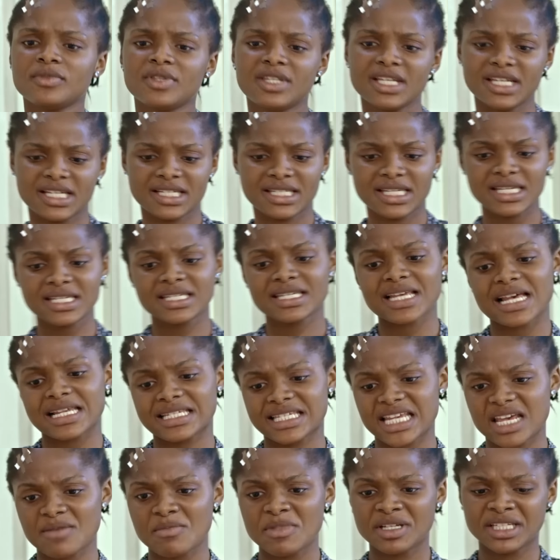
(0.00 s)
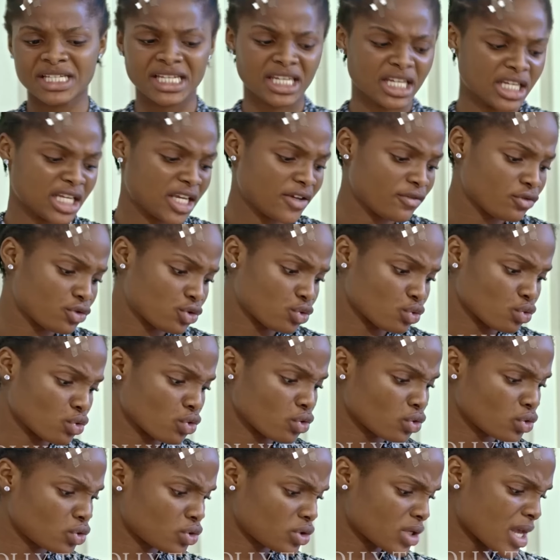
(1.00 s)
There's this assignment that they give
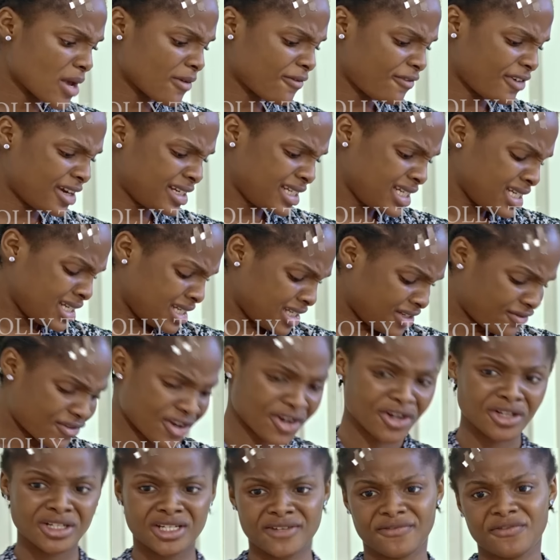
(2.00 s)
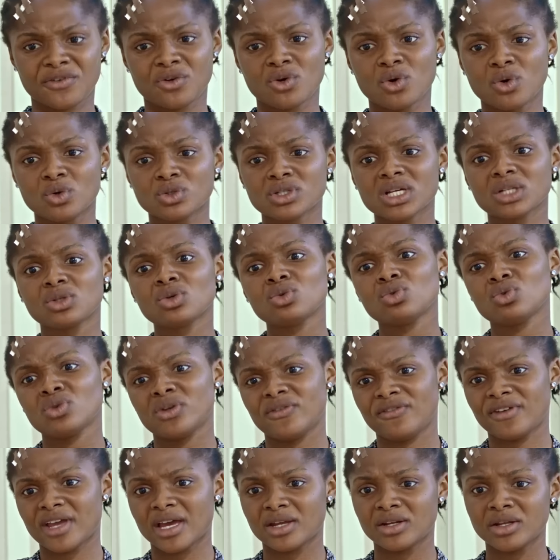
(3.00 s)
to us. I'm finding it very difficult. I don't know
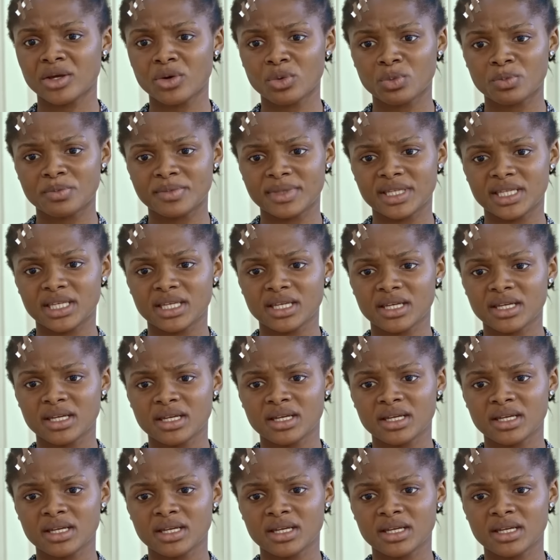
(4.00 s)
if you can help me.